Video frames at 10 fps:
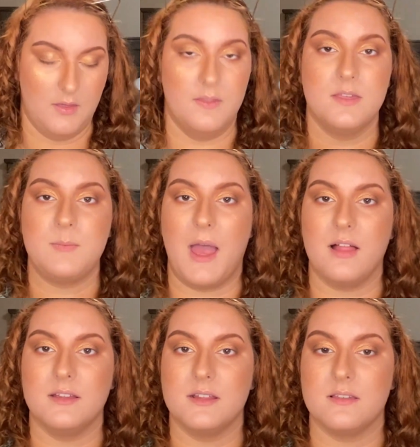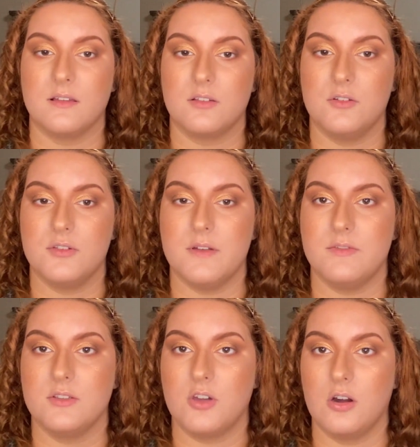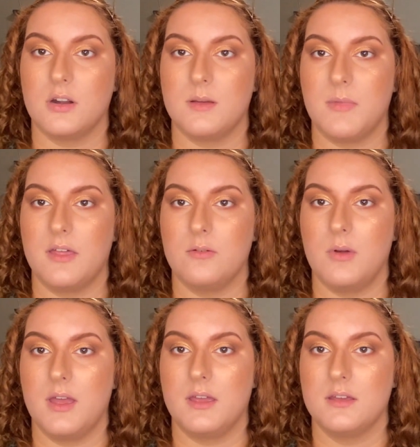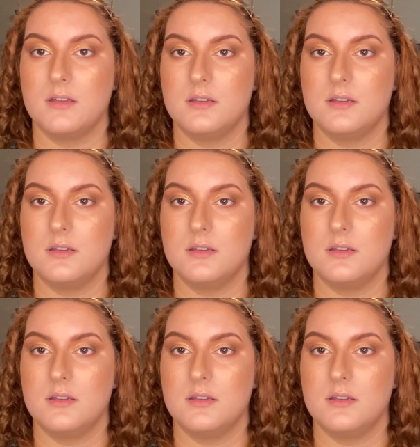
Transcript: This palette is exclusive to Target, by the way.